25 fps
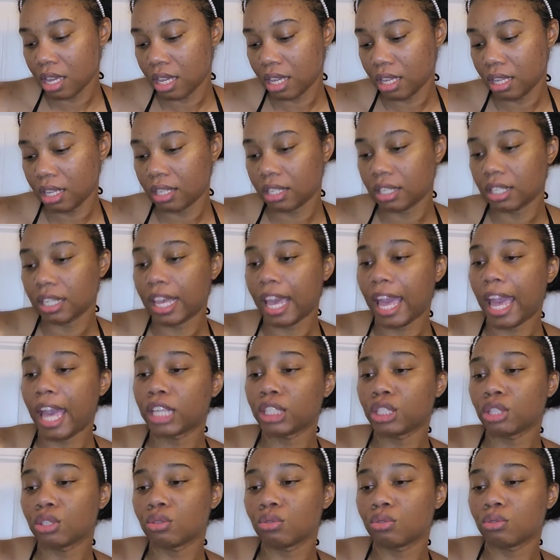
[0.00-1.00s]
is
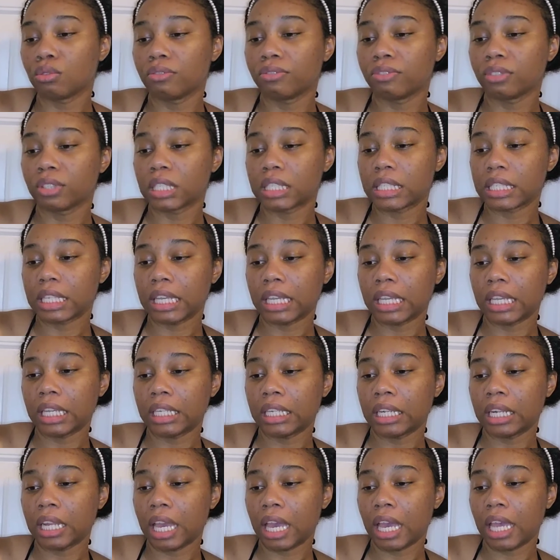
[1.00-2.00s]
Cantu for
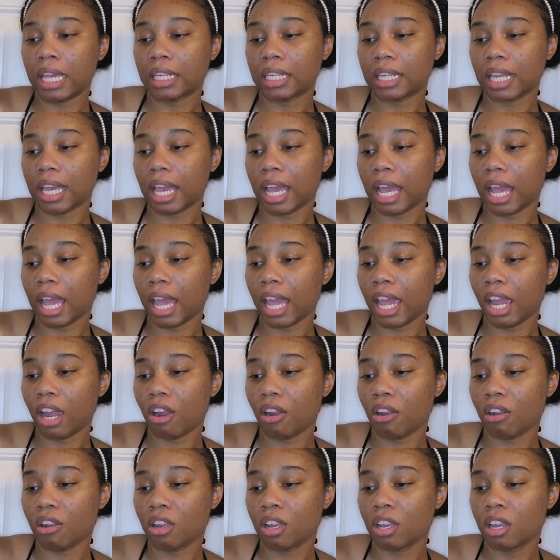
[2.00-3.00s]
skin and
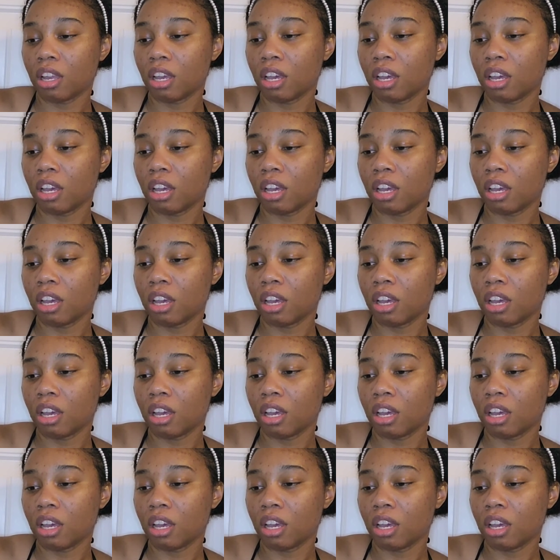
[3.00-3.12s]
hair